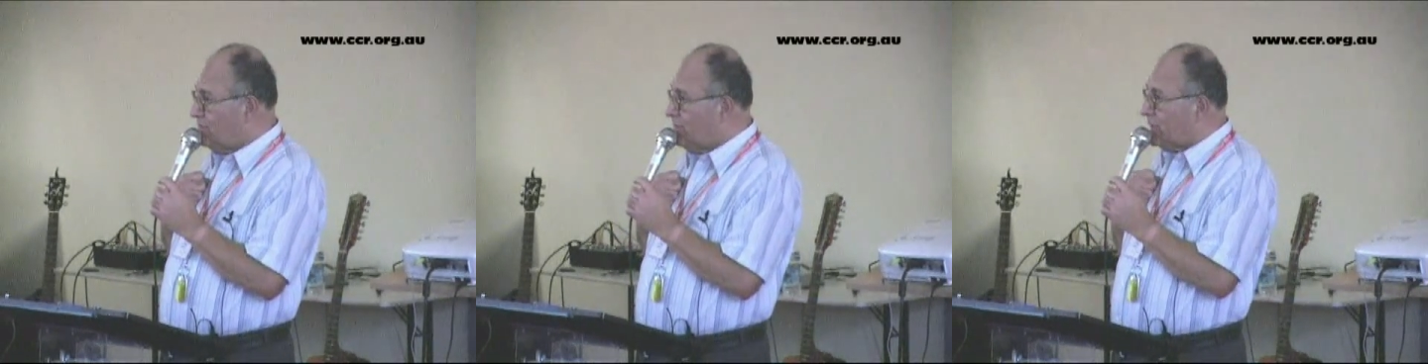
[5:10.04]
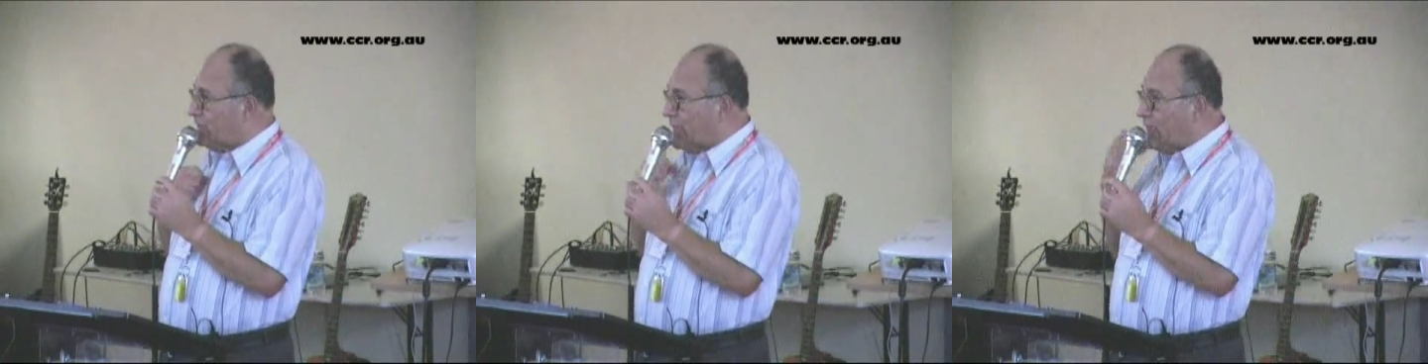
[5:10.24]

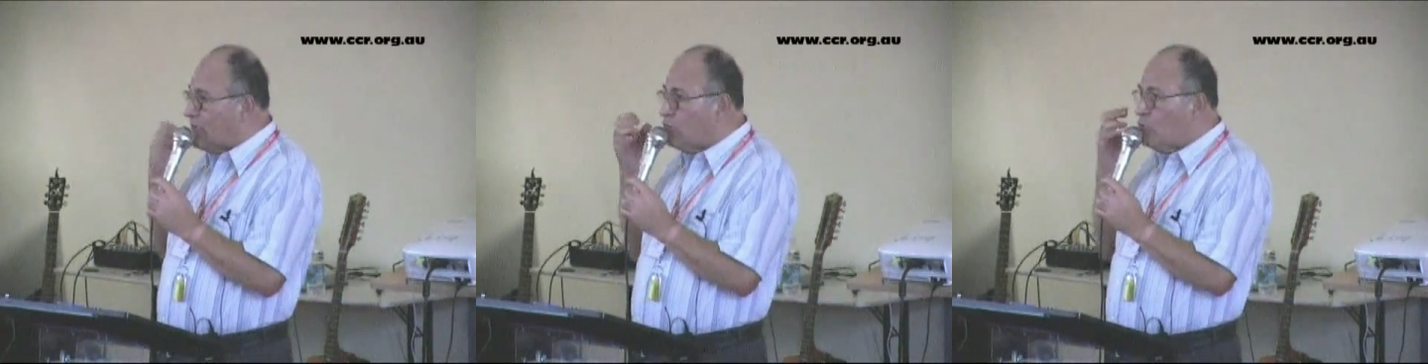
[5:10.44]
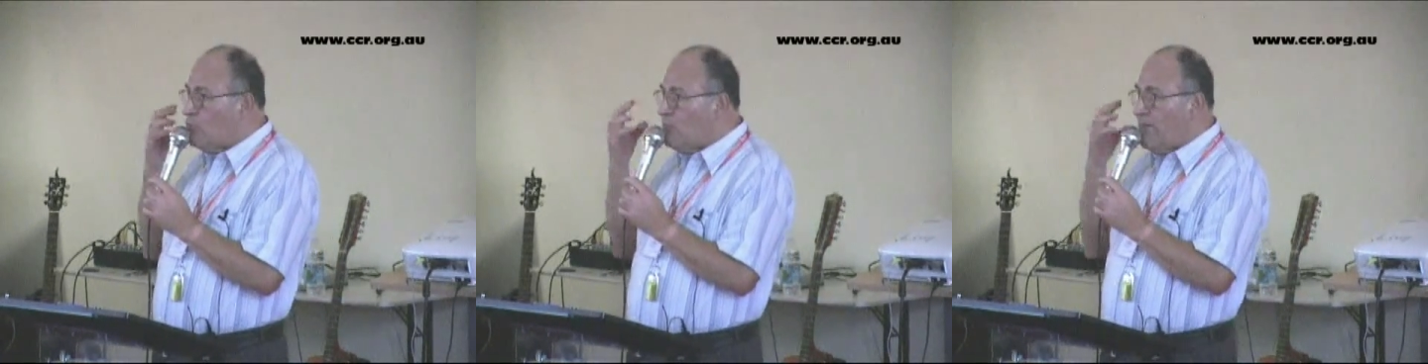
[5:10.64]
But
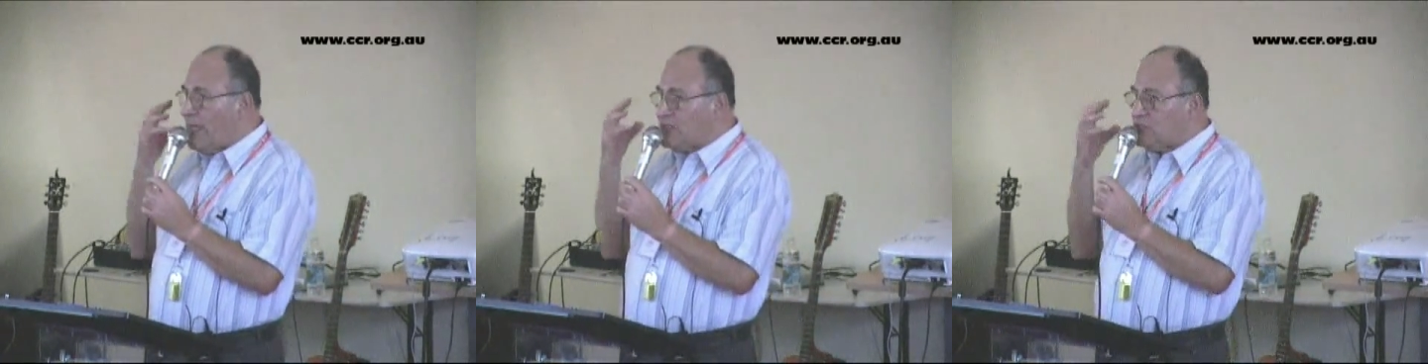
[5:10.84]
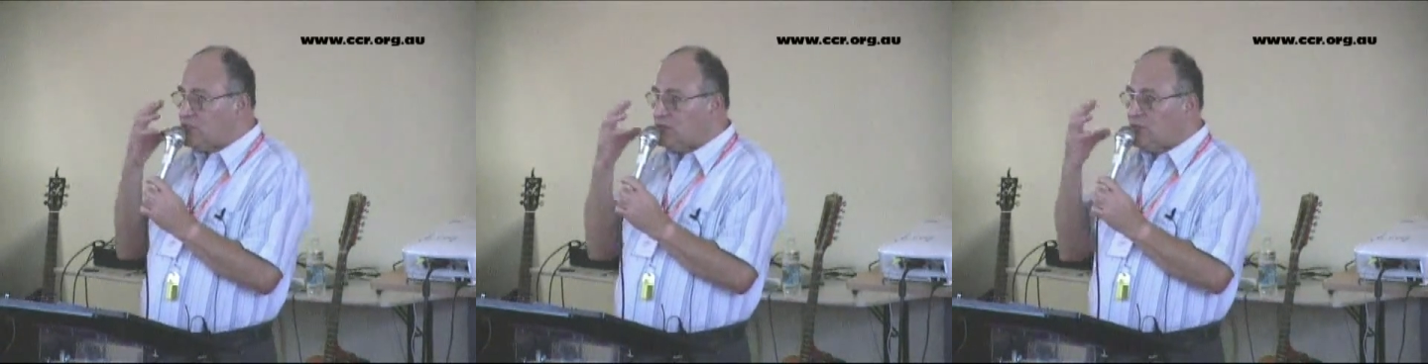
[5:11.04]
can you
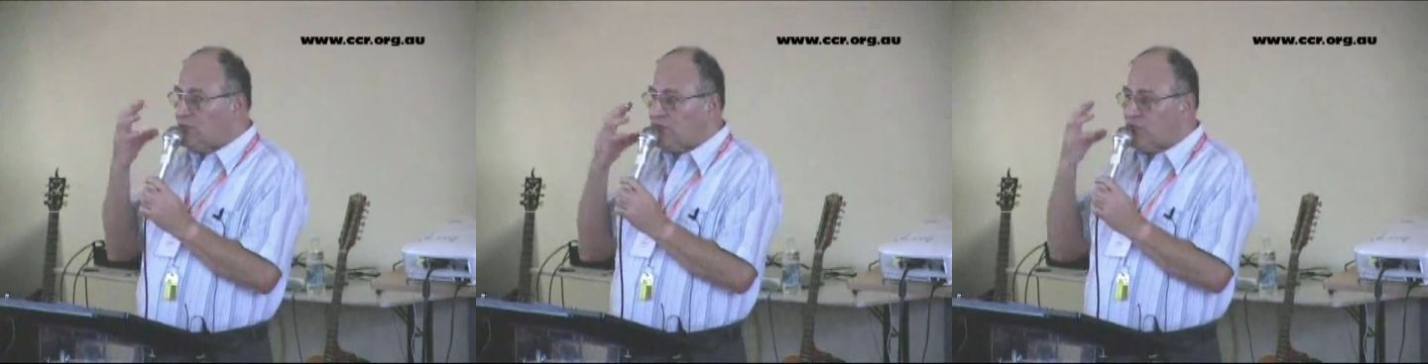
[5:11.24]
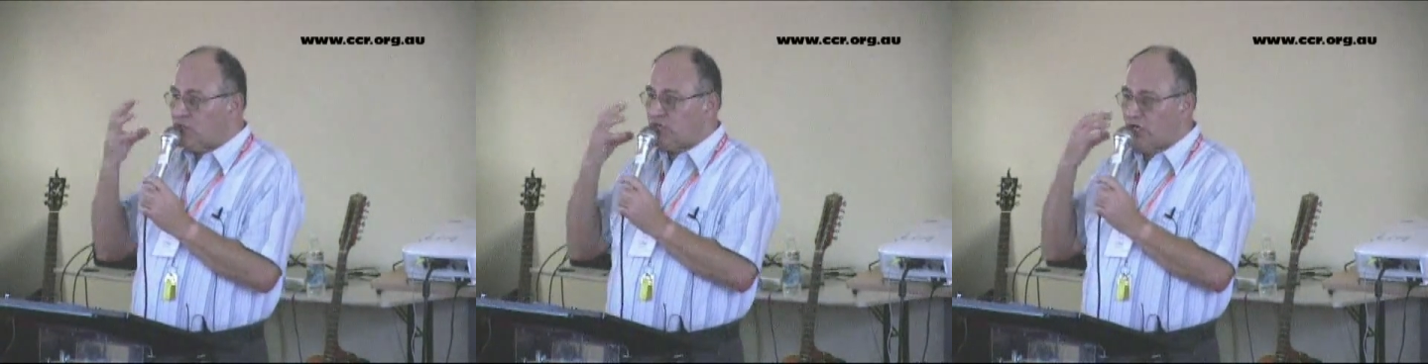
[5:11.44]
imagine the
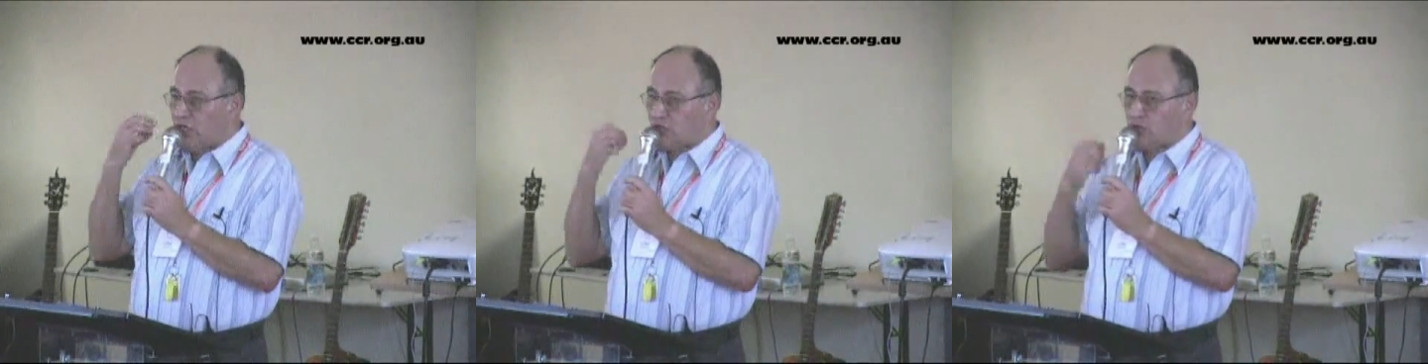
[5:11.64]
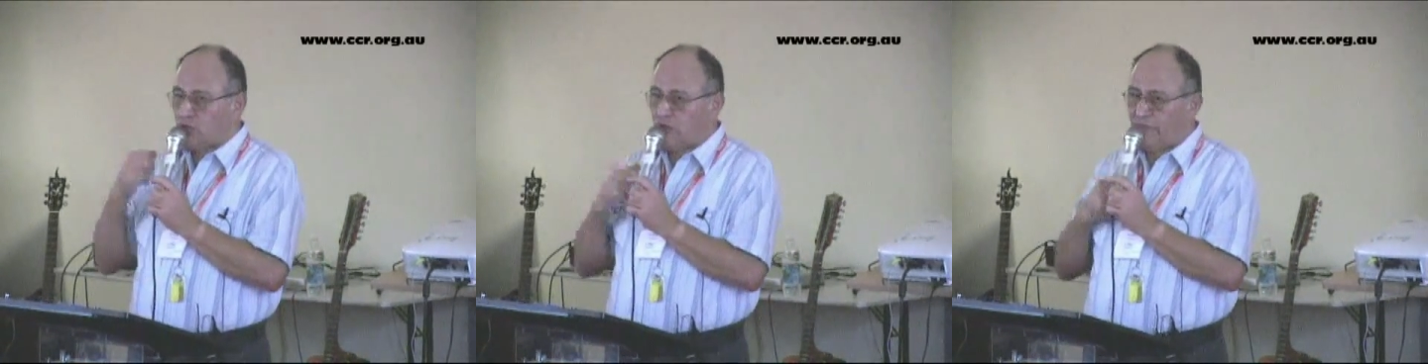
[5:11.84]

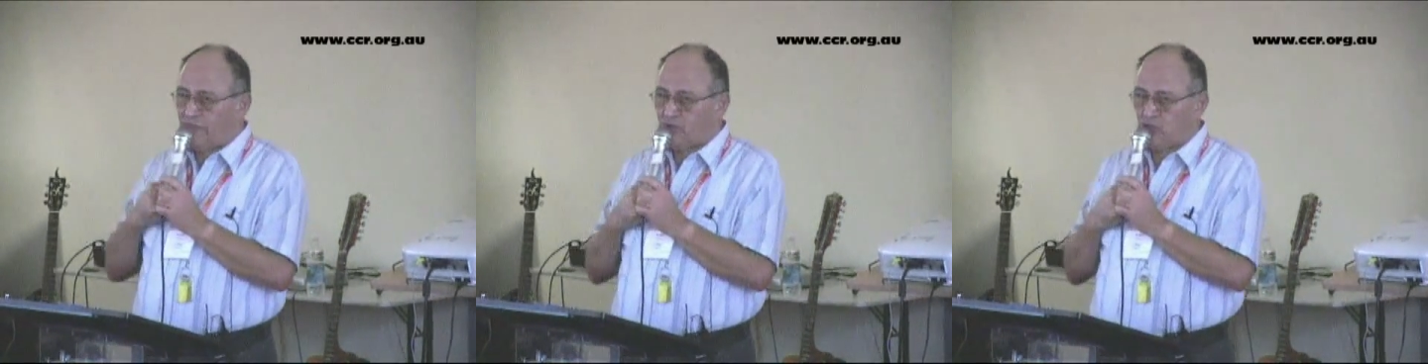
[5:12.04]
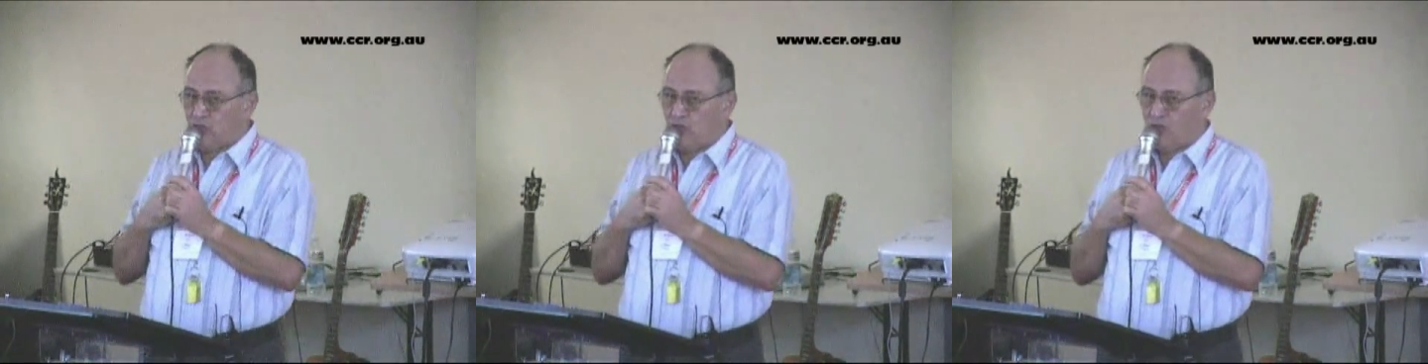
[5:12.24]
rejection
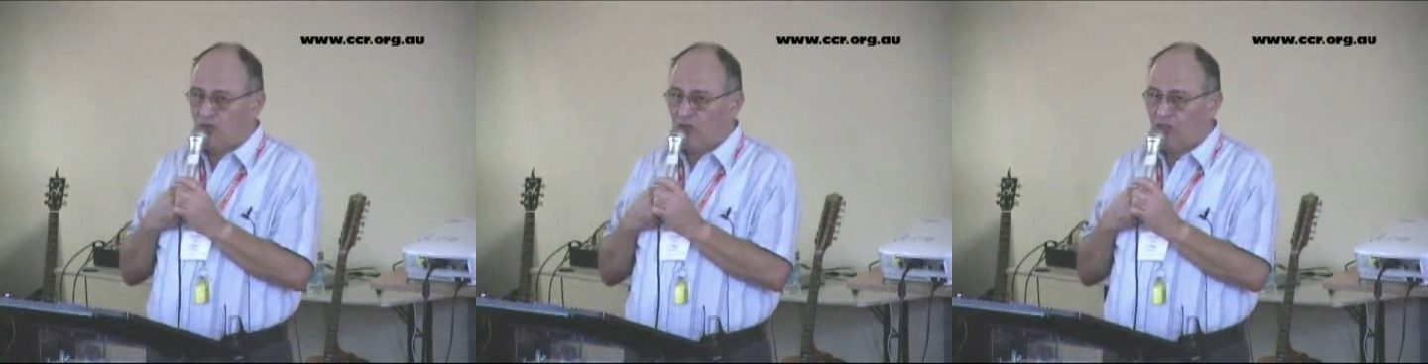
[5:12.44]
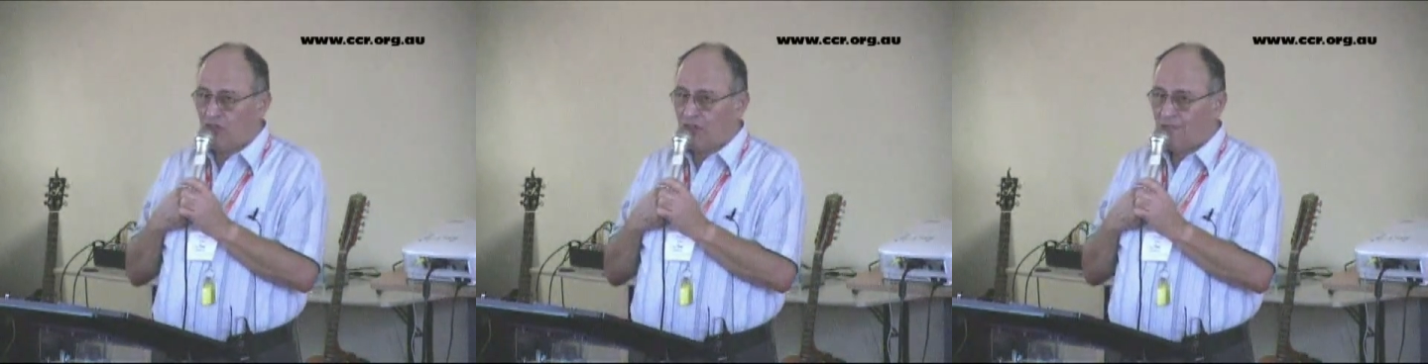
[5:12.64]
of
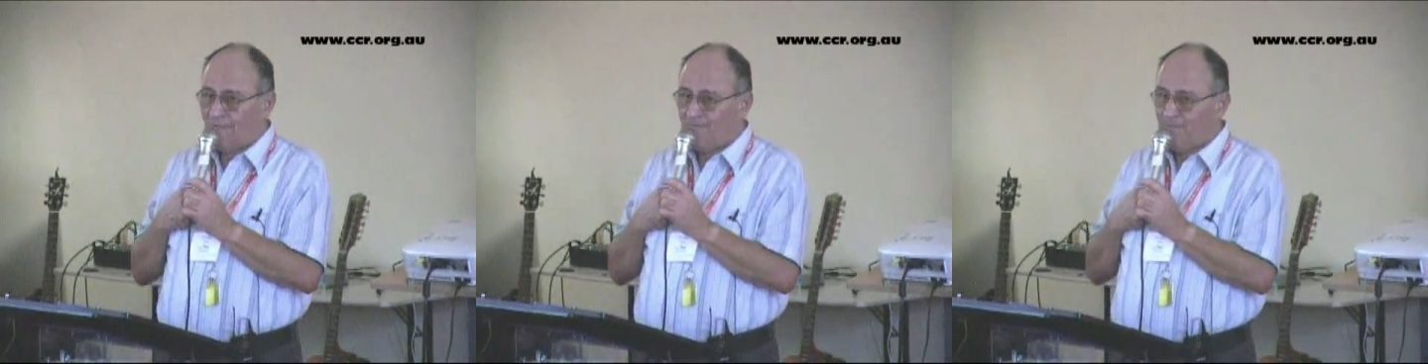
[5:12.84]
Jesus?